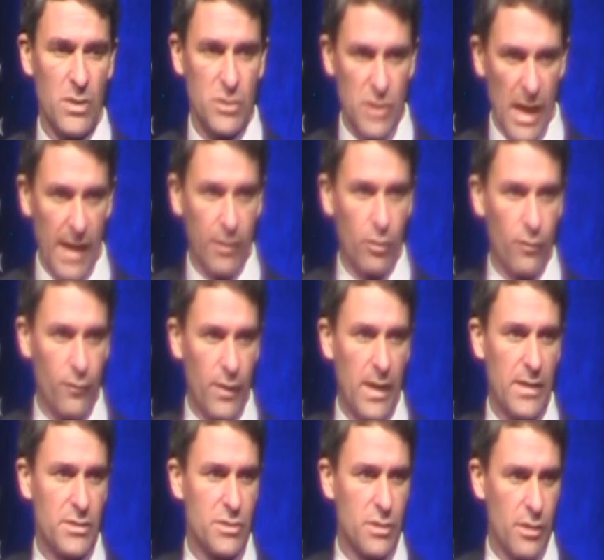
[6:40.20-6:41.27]

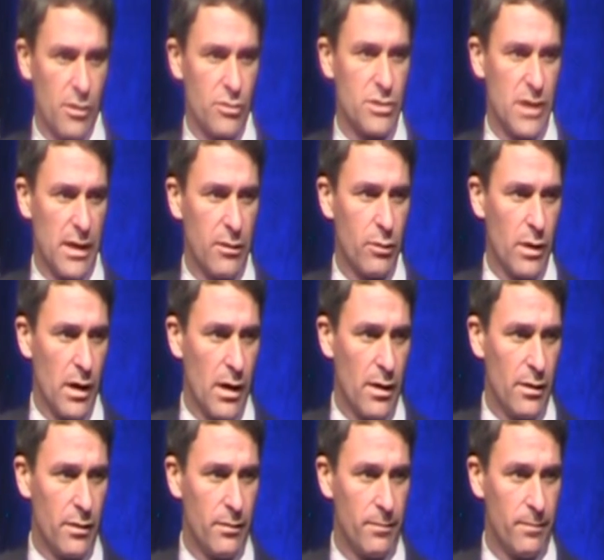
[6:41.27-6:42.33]
sacrifice their sacred
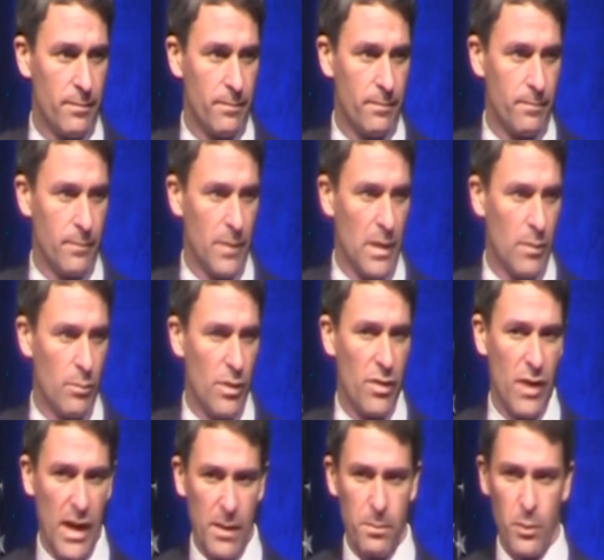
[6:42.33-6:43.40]
honor. But
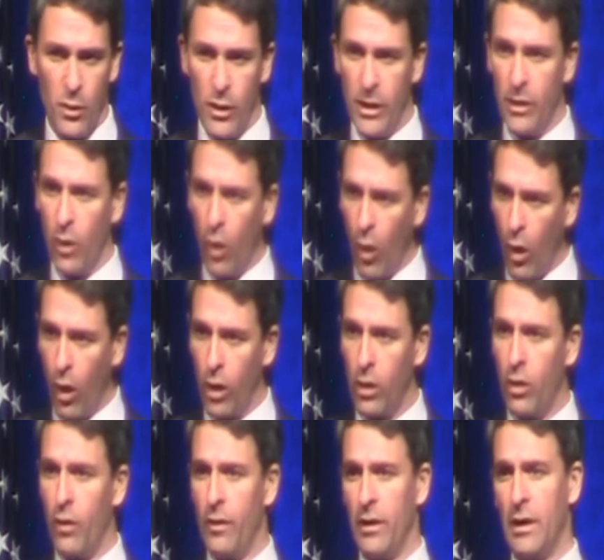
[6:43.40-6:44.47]
they put it all
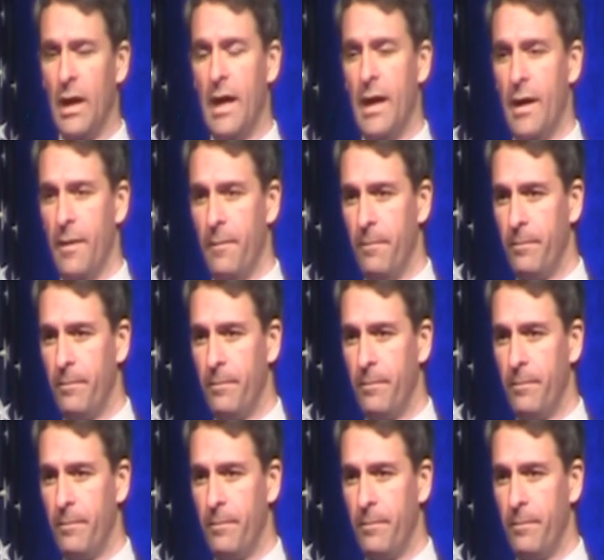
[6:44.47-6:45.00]
on the line.